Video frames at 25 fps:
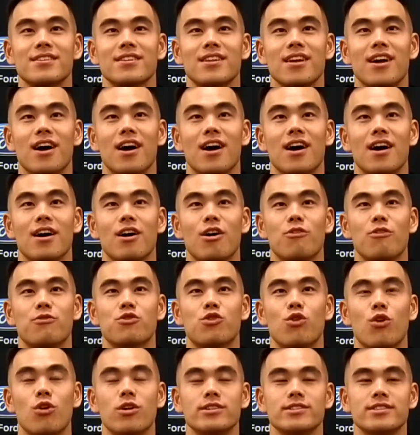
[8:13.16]
Of
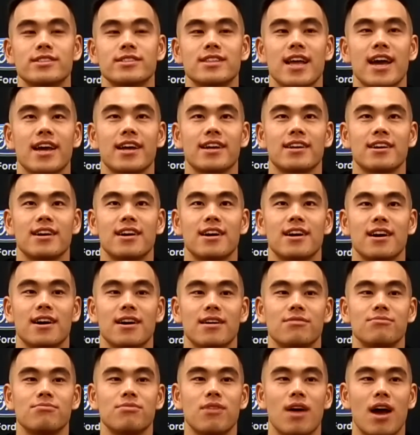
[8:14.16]
course, like
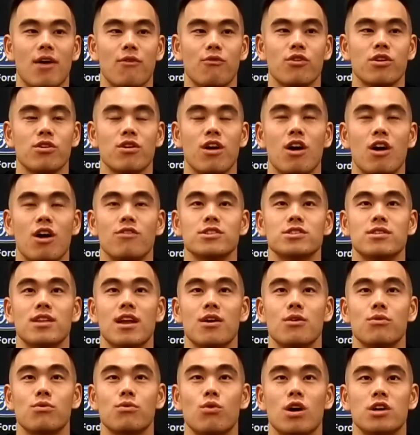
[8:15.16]
we always
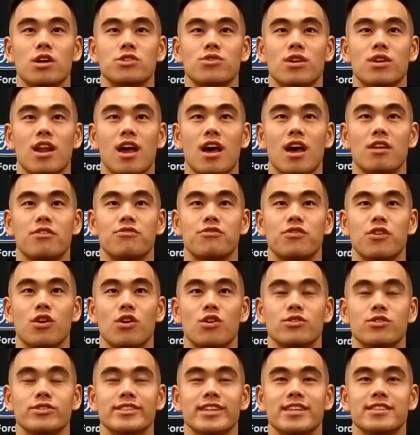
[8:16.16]
watch a lot of
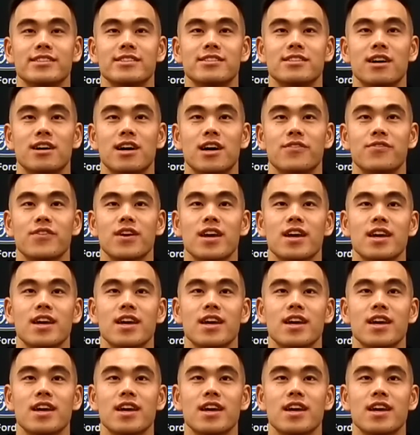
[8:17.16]
films and stuff,